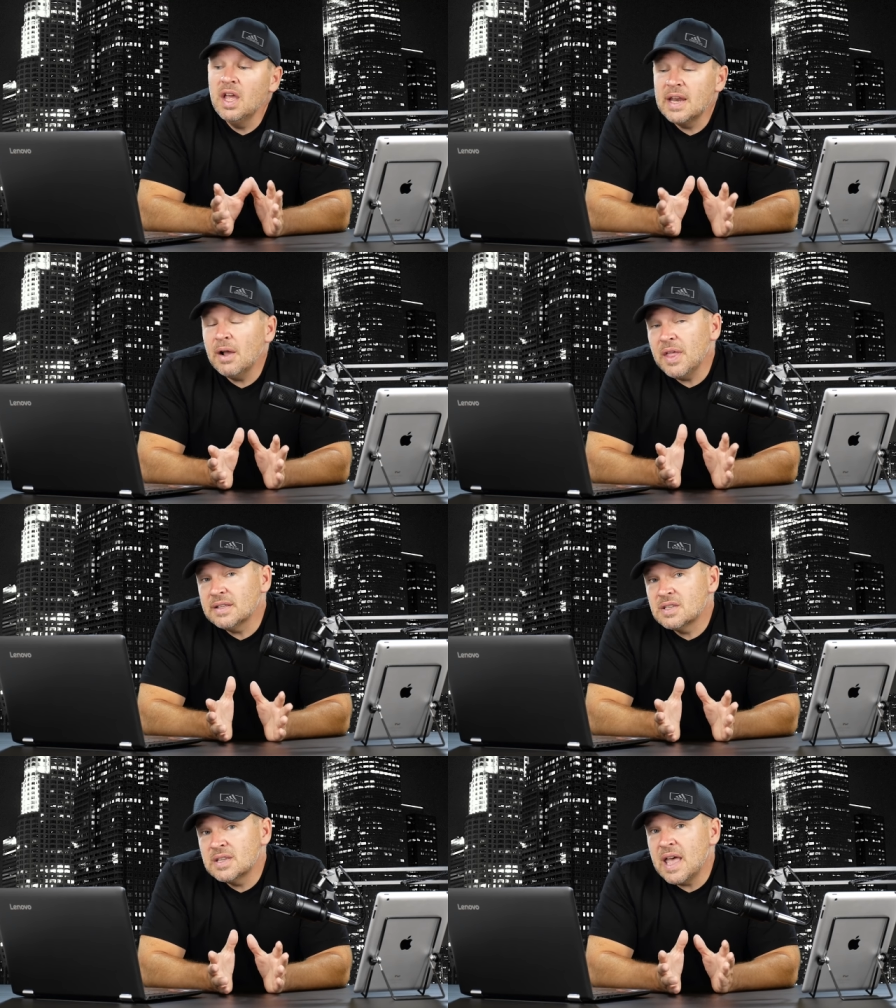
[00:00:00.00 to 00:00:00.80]
Now,
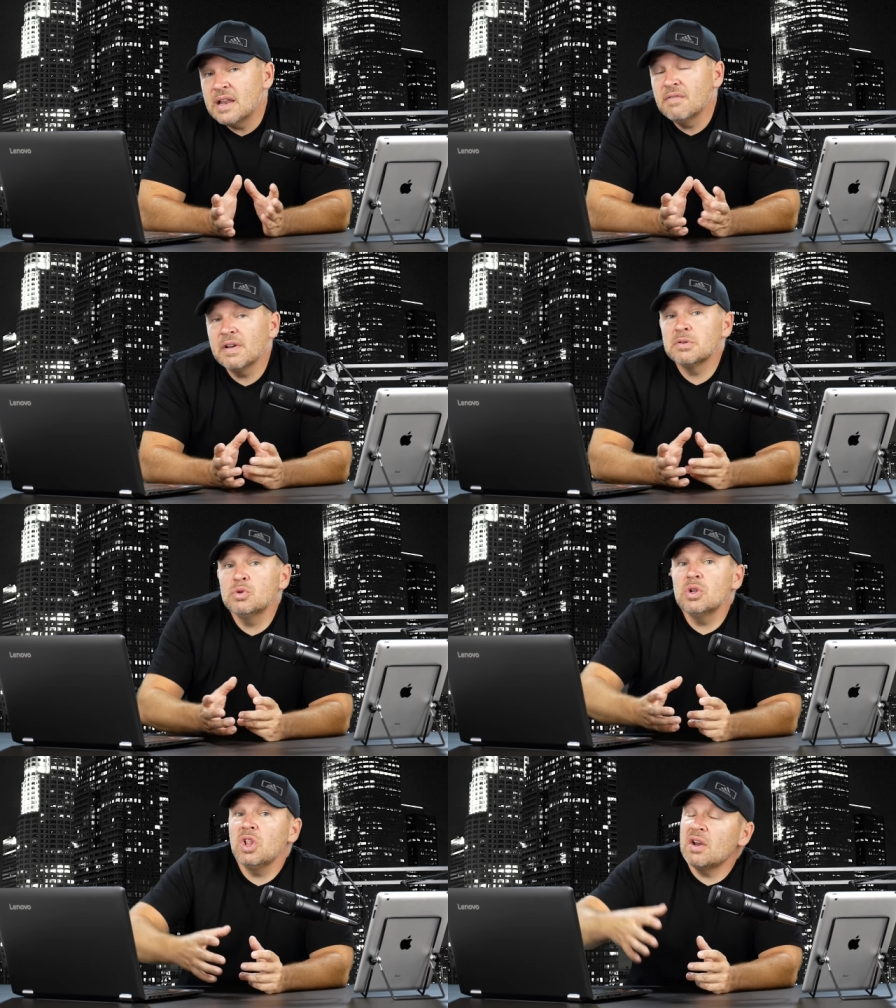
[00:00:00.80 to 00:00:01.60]
that said, if I was
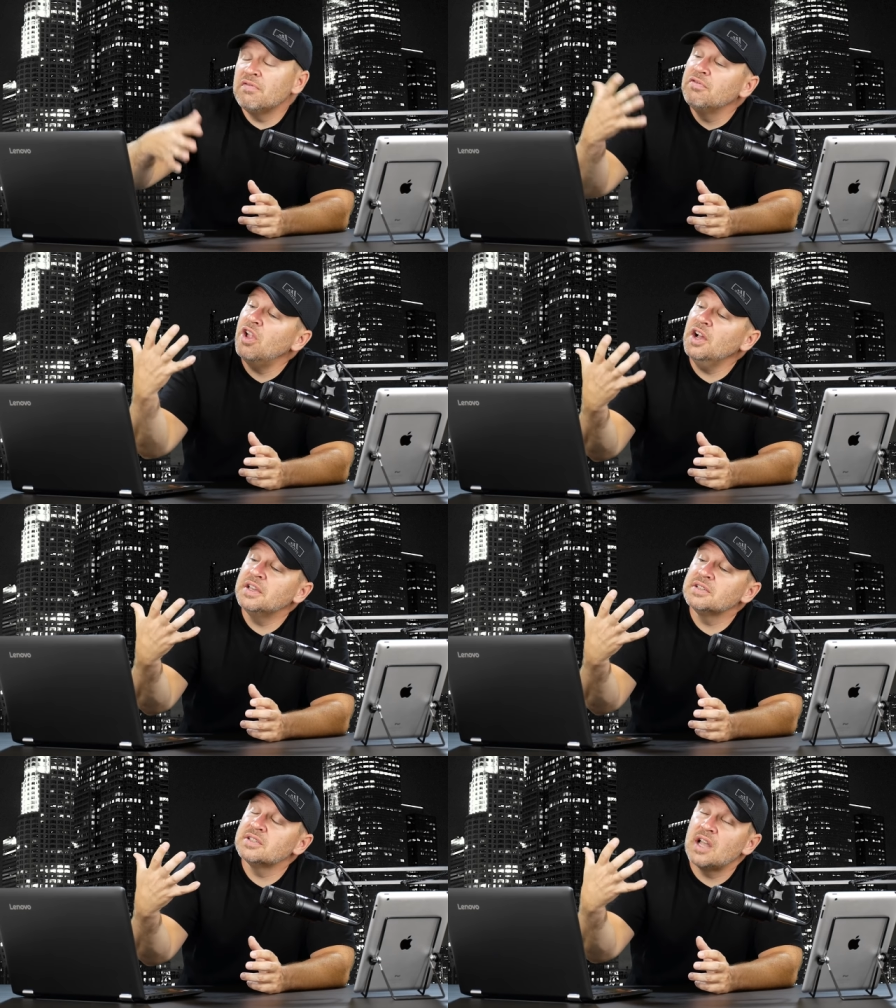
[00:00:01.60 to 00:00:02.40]
doing a lot of
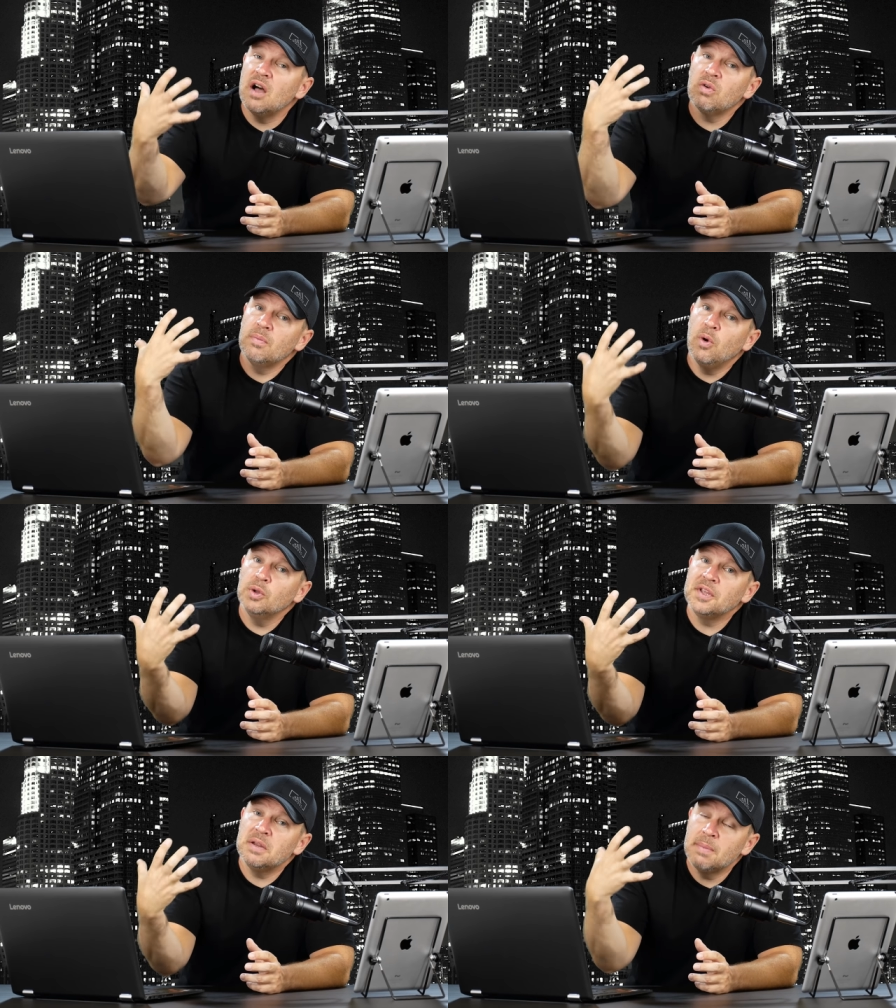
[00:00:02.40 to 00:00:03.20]
vlogging style where I'm
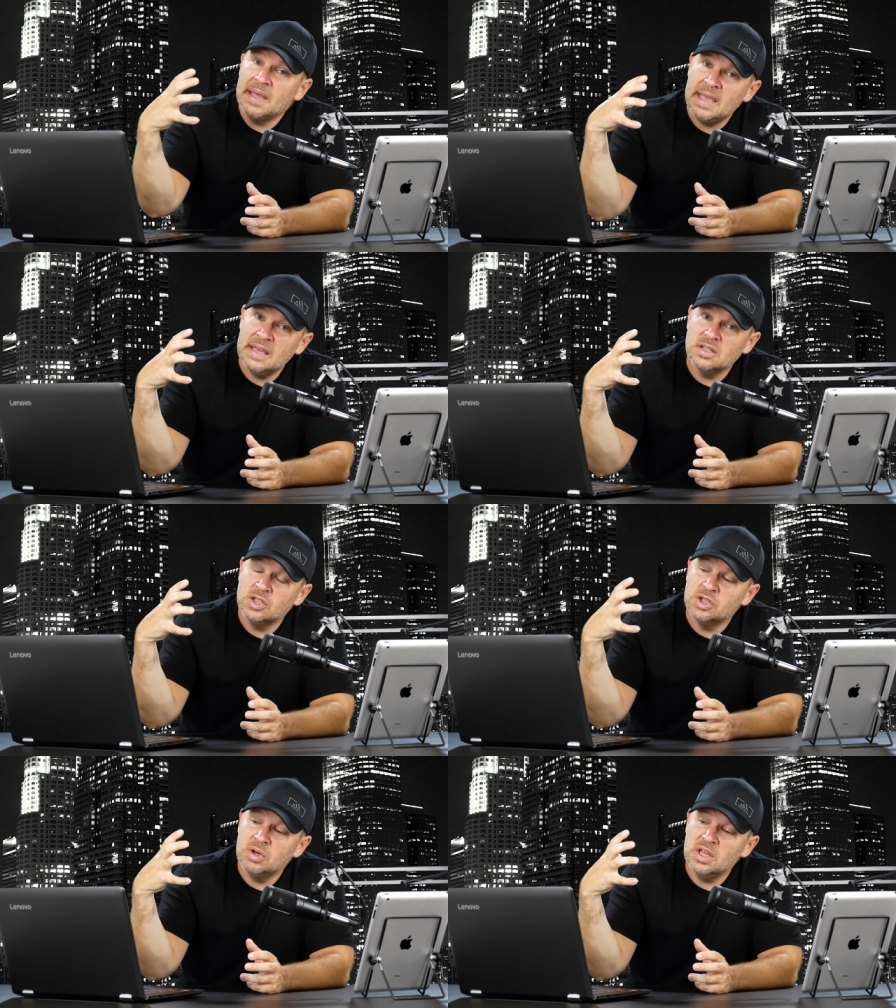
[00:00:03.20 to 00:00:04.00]
holding it in my hand
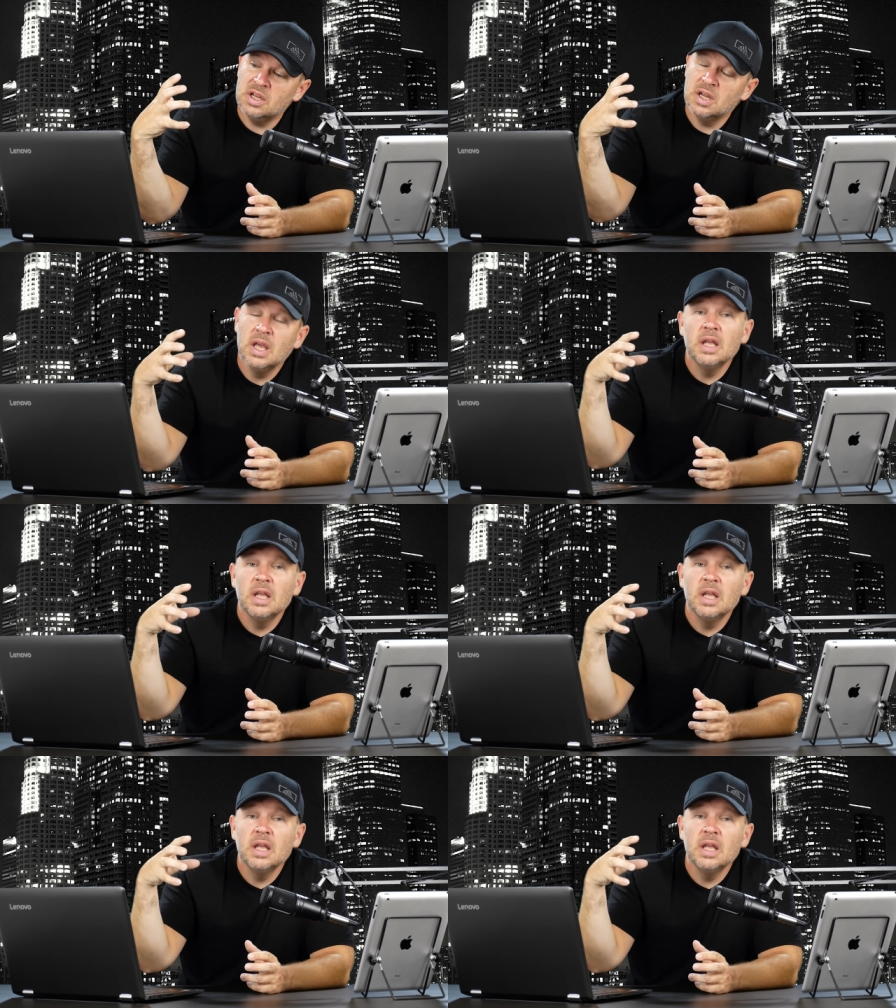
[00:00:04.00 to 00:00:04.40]
and shooting it,